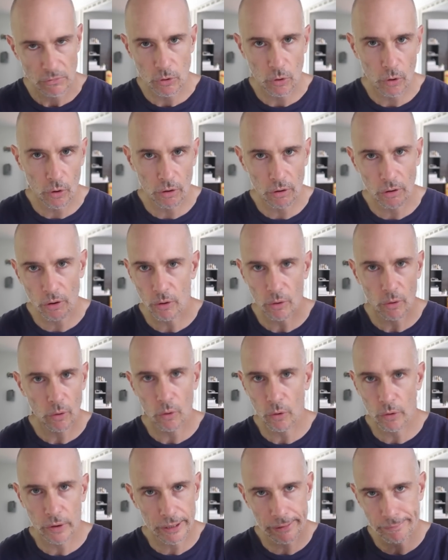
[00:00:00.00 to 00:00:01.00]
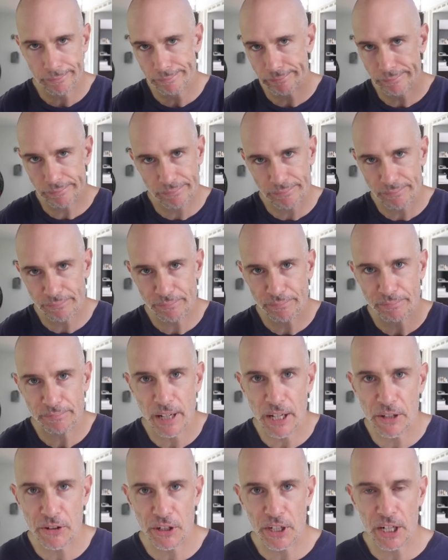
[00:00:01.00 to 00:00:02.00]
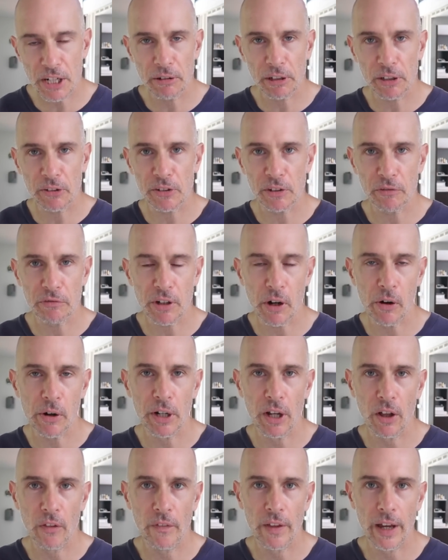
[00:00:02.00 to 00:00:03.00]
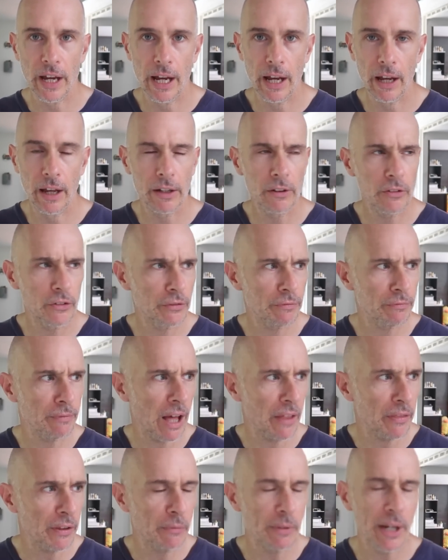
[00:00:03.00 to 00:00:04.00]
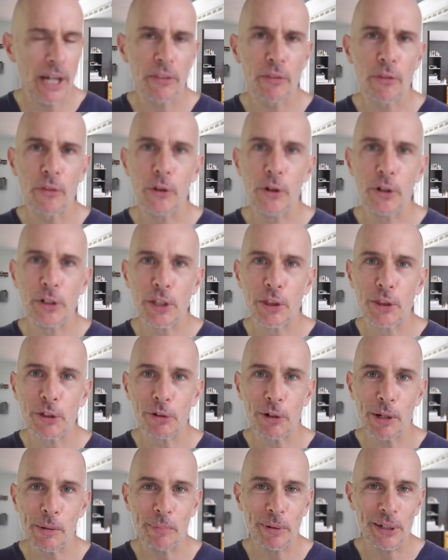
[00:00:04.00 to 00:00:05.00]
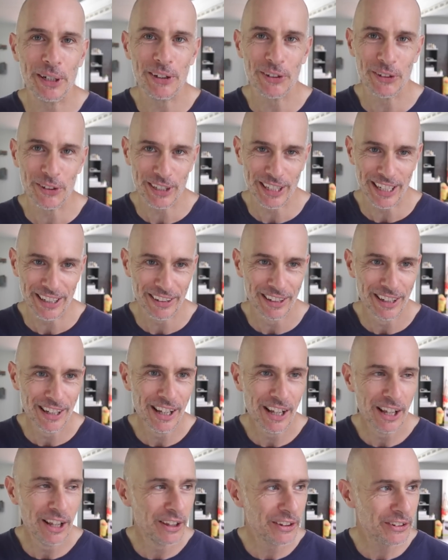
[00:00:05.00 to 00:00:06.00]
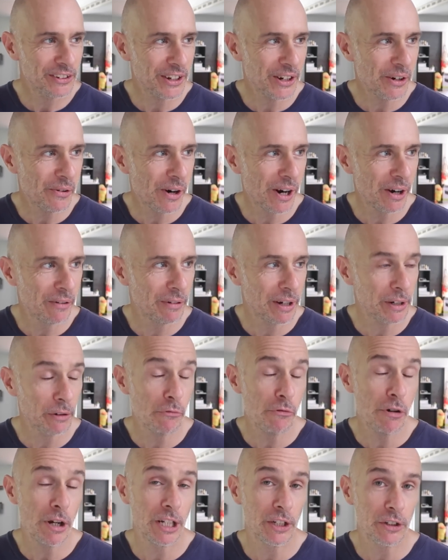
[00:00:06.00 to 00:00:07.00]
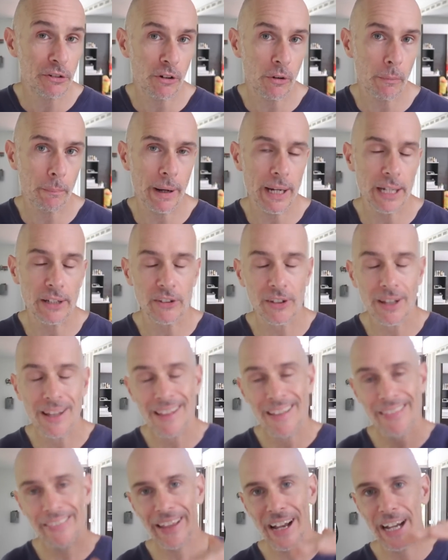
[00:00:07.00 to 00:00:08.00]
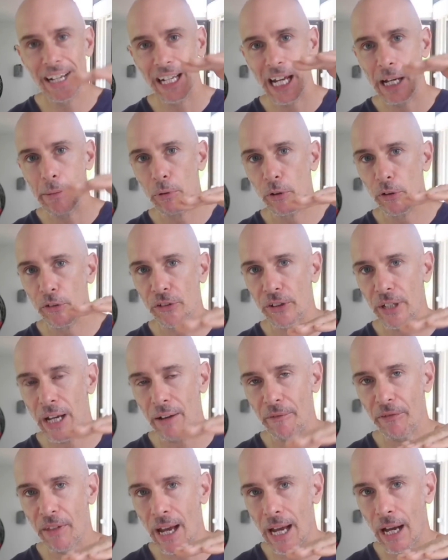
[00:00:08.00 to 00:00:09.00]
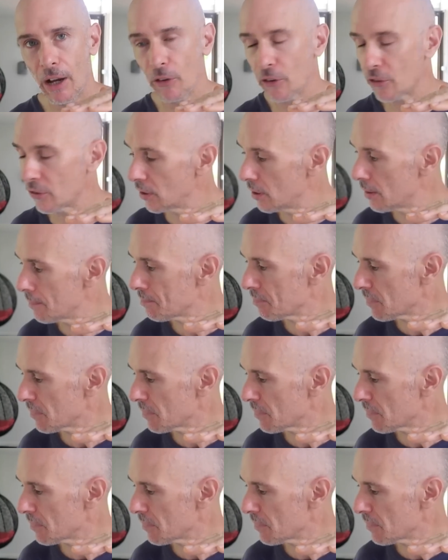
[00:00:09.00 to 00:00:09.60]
all the engineering stuff going on there. And I think we had 33 piers in the end. So at a really strong base. That enabled us to have the house